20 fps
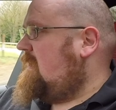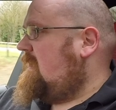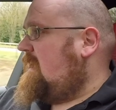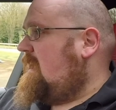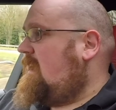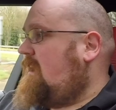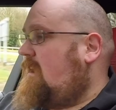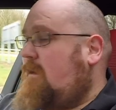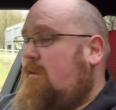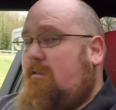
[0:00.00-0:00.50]

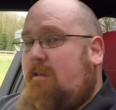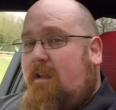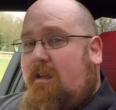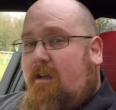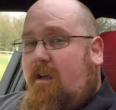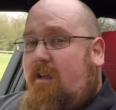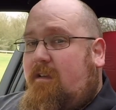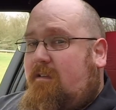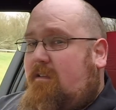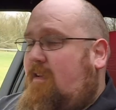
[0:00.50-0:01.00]
including
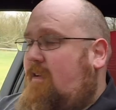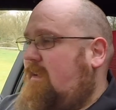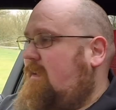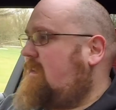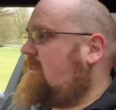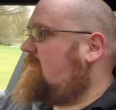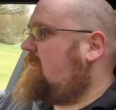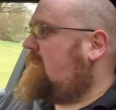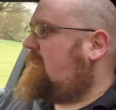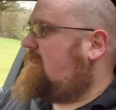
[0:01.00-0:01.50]
cars
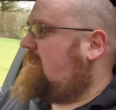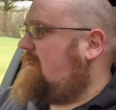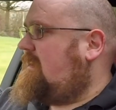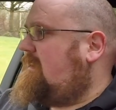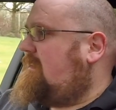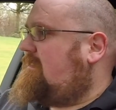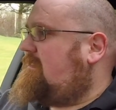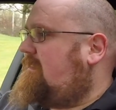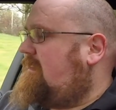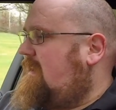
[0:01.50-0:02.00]
like the
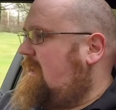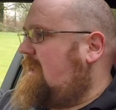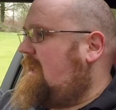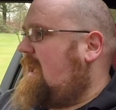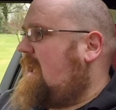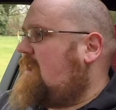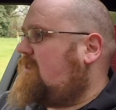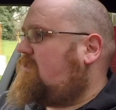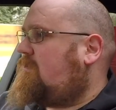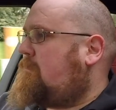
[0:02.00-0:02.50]
CT
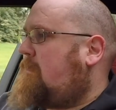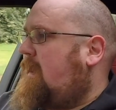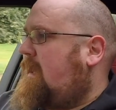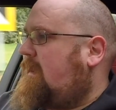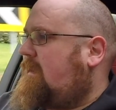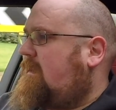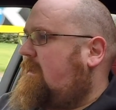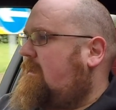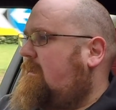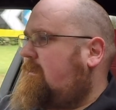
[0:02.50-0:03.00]

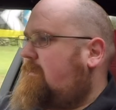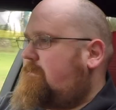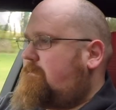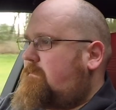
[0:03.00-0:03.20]
hatchback.